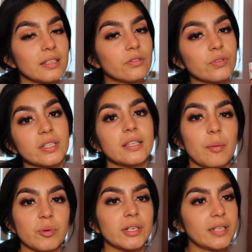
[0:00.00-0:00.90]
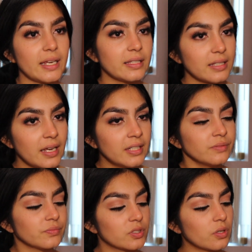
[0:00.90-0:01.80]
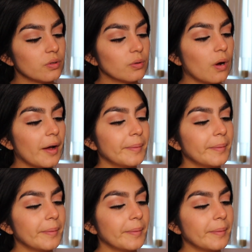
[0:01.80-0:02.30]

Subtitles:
3 separate days. So